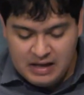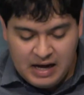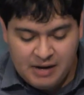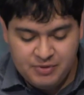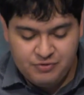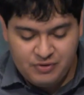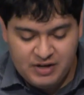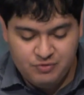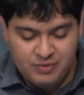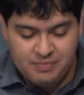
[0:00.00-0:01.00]
I was
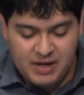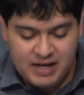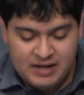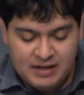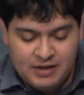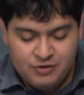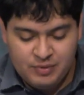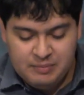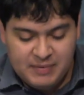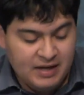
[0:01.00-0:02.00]
friends with my
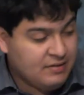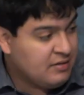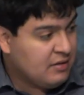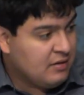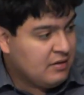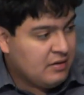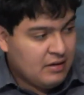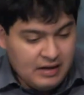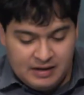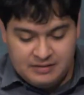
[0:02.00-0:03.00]
suite mates,
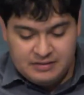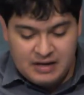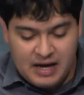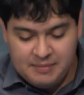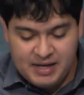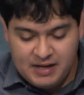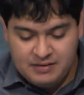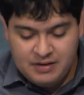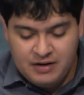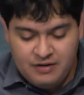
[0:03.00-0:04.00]
and I
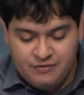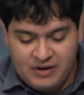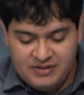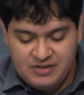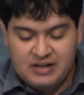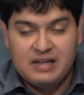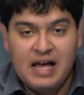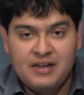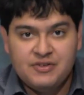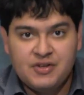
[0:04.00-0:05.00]
made friends in
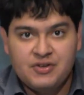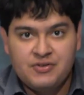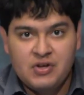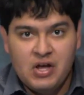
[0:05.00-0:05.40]
classes,